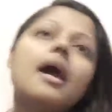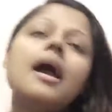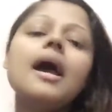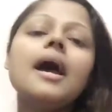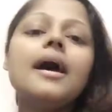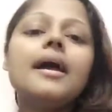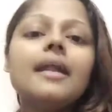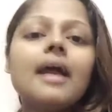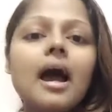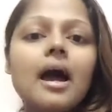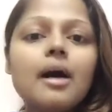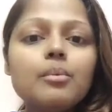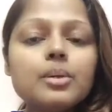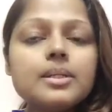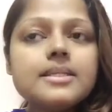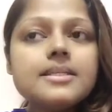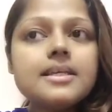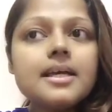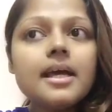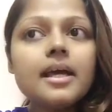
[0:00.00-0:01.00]
And I
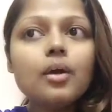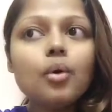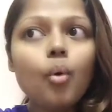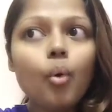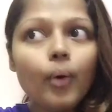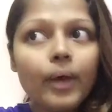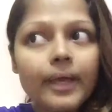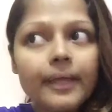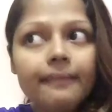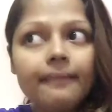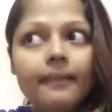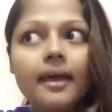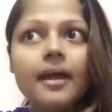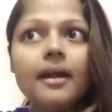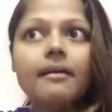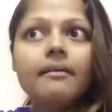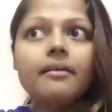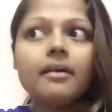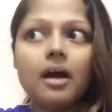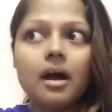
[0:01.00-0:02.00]
would say going
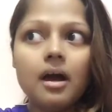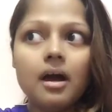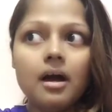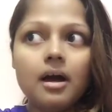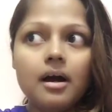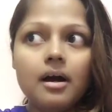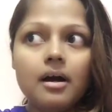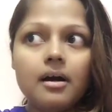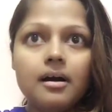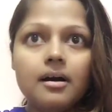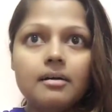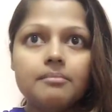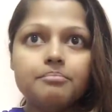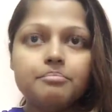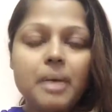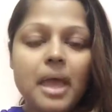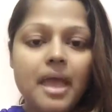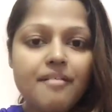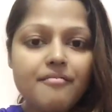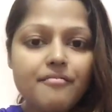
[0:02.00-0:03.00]
there
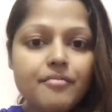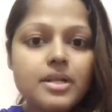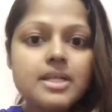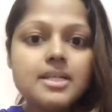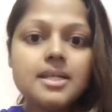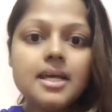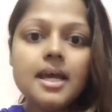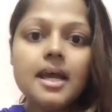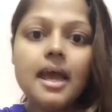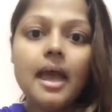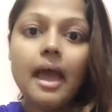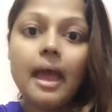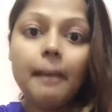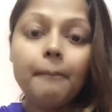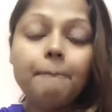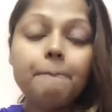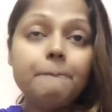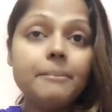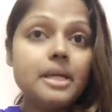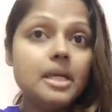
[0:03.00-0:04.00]
every day
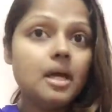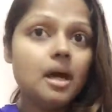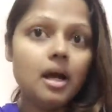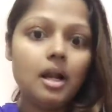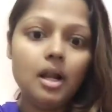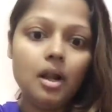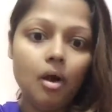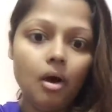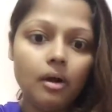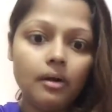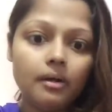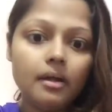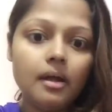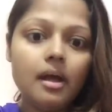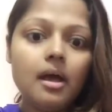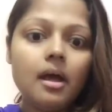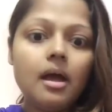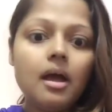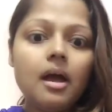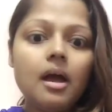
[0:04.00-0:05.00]
helped me a lot.
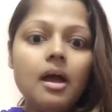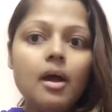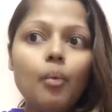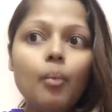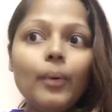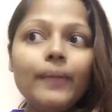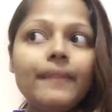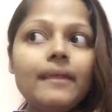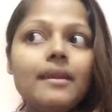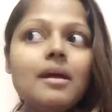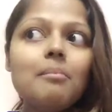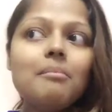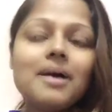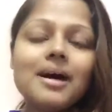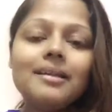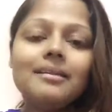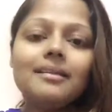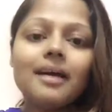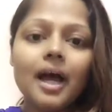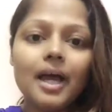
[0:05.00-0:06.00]
Within a
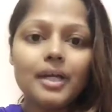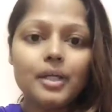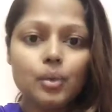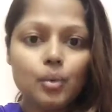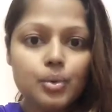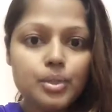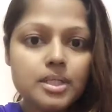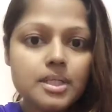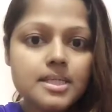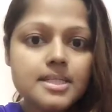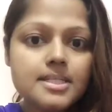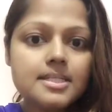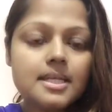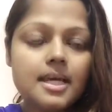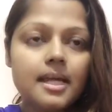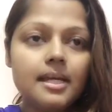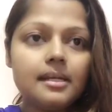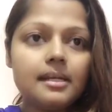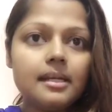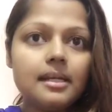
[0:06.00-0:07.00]
month, I noticed
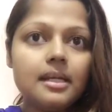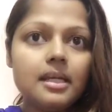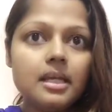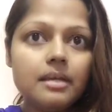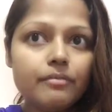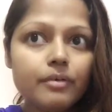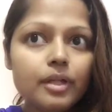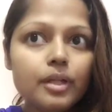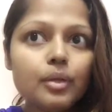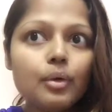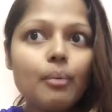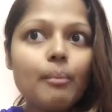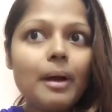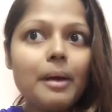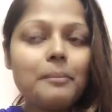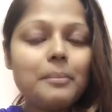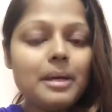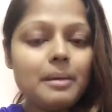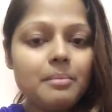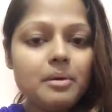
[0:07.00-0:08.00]
that even though
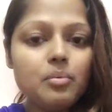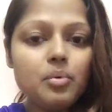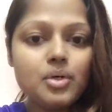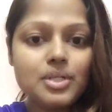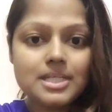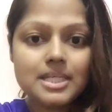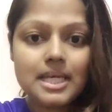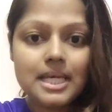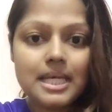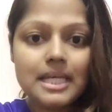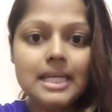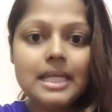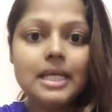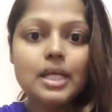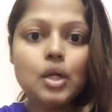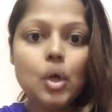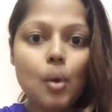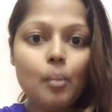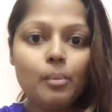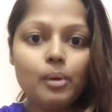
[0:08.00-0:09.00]
my baby was
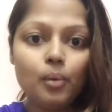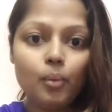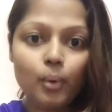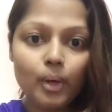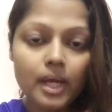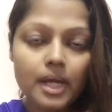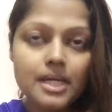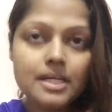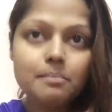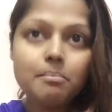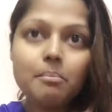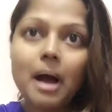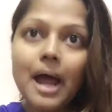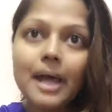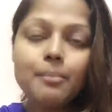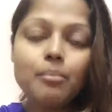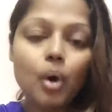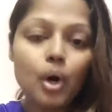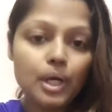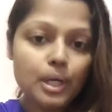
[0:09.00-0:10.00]
gaining normal weight,
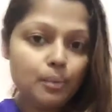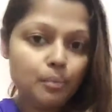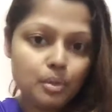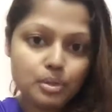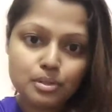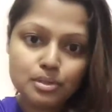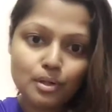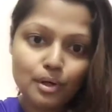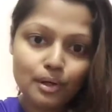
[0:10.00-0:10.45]
my body was